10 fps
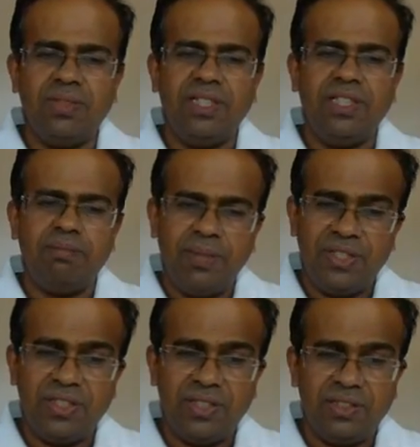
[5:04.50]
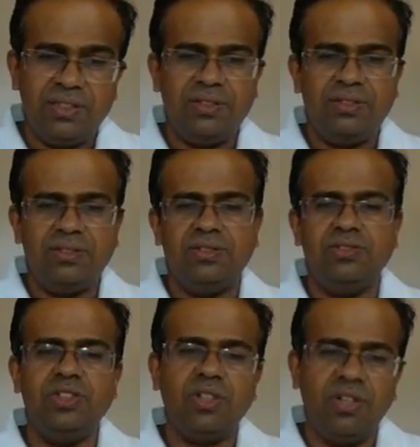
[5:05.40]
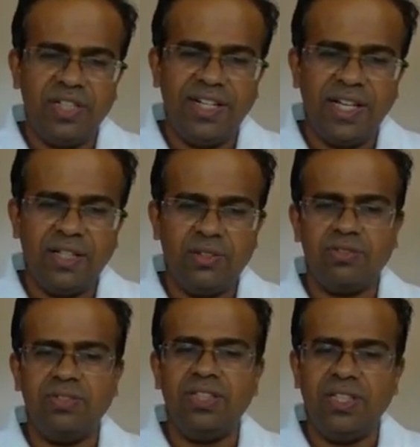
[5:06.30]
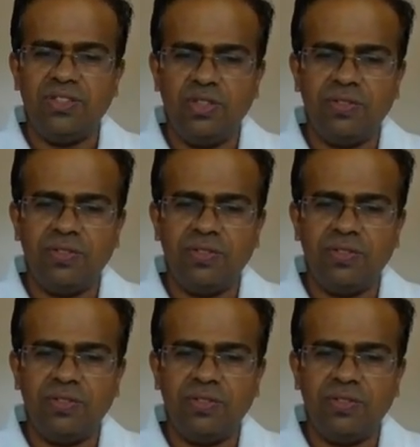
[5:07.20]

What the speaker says: in a patient who is already diagnosed with a history of